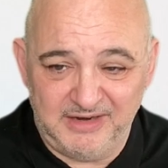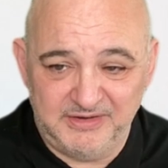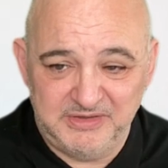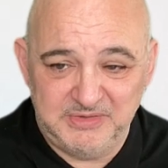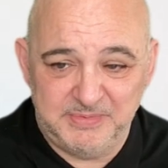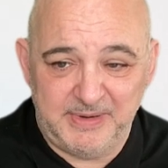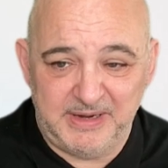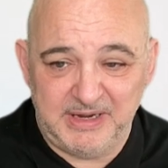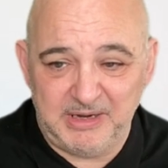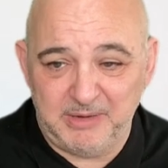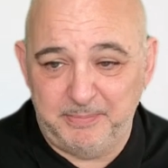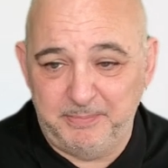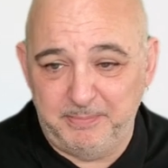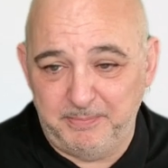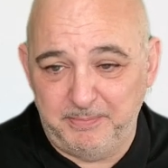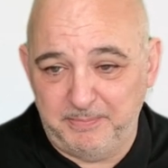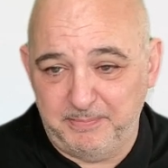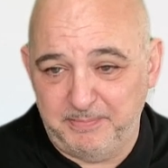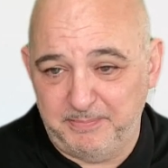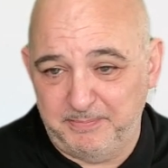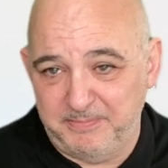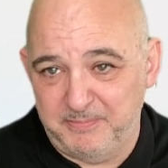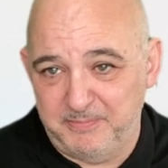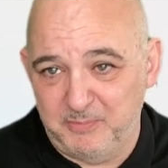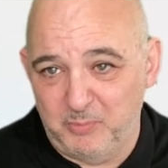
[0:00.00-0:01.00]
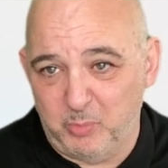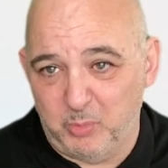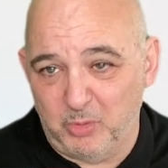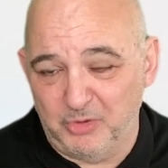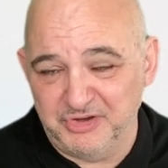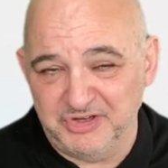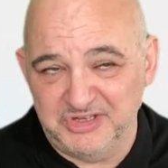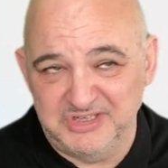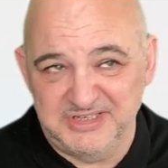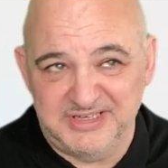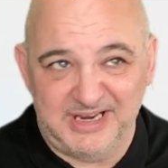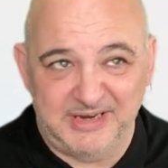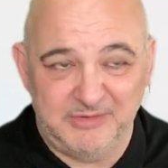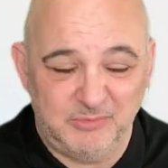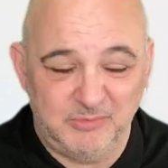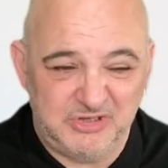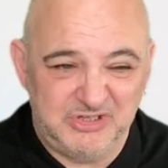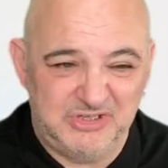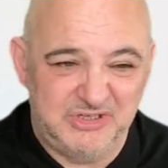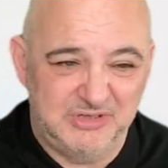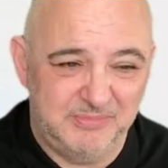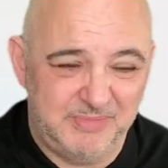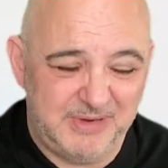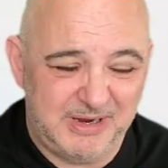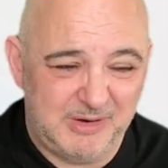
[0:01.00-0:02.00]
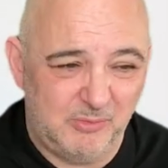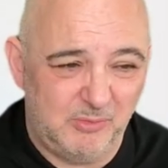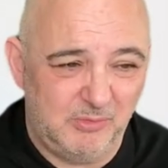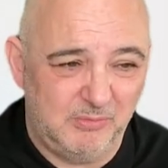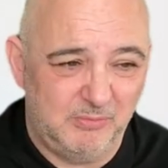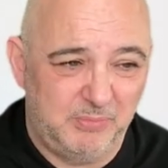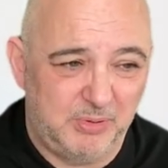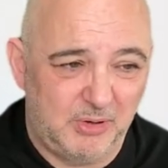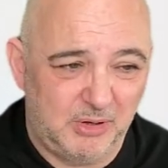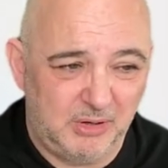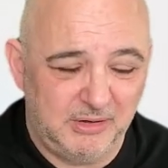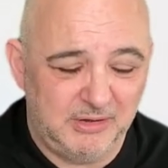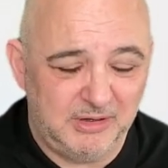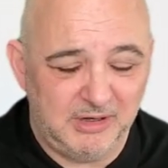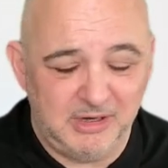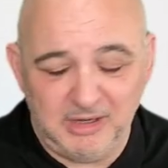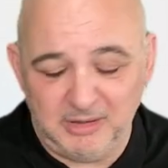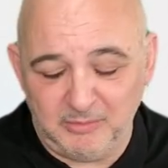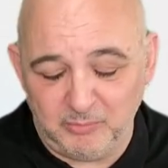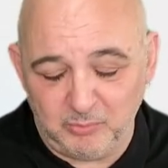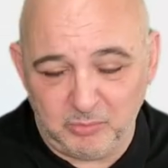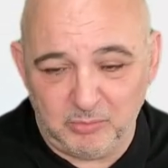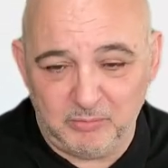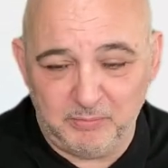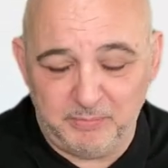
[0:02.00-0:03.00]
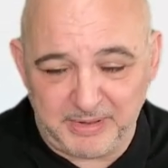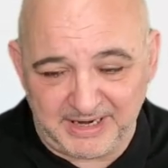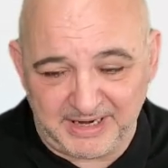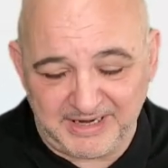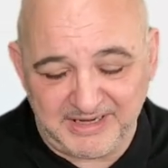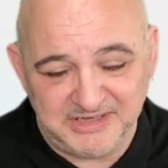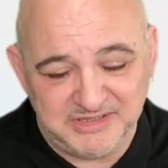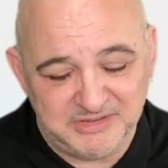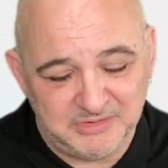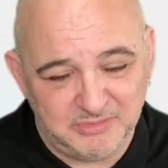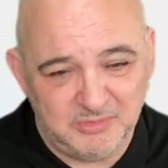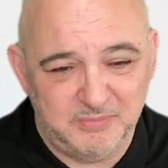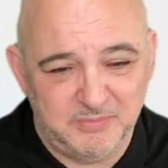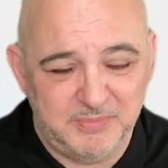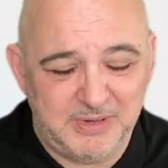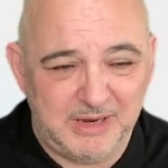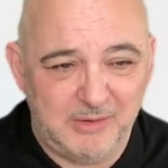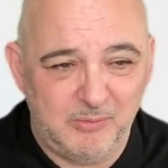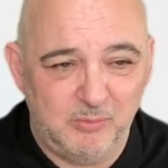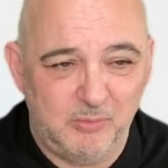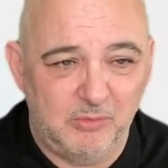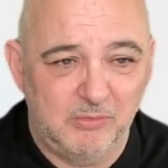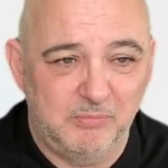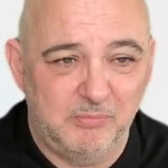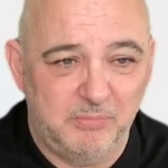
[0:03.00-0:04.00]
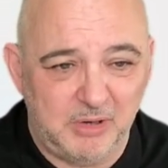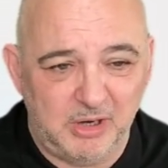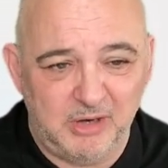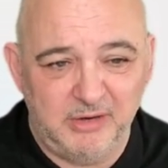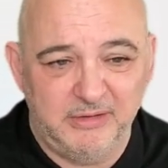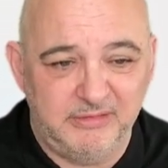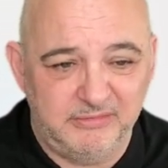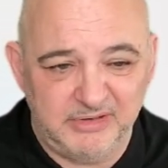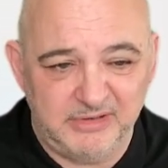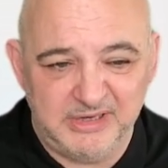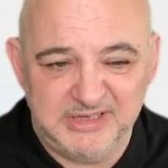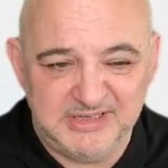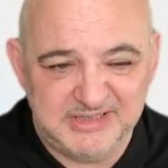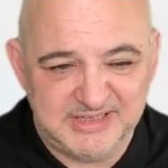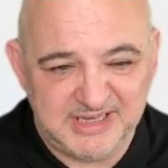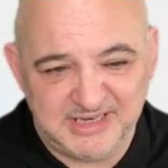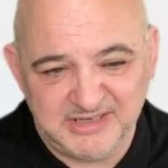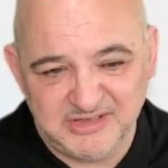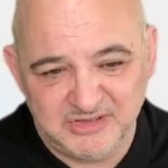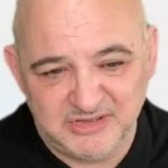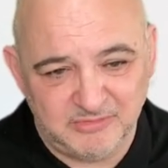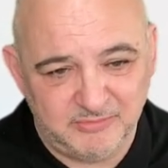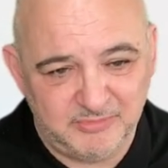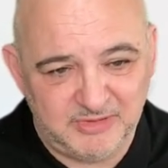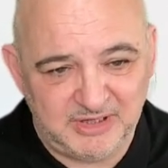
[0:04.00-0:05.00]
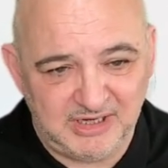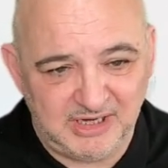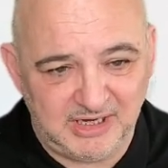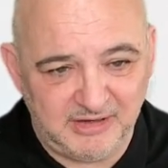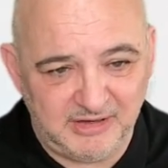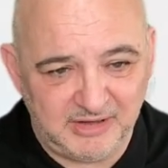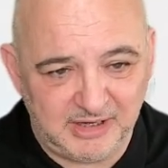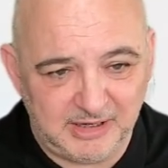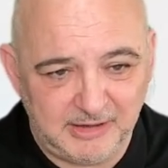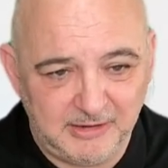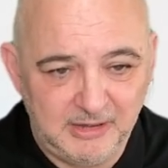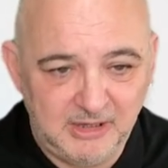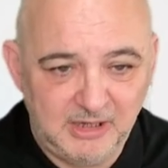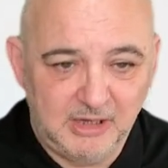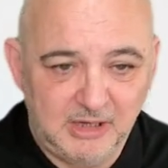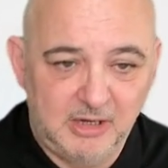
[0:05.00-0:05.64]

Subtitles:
I spent 1 cent, which is about 1 penny, so about 1.3 cents, something like that.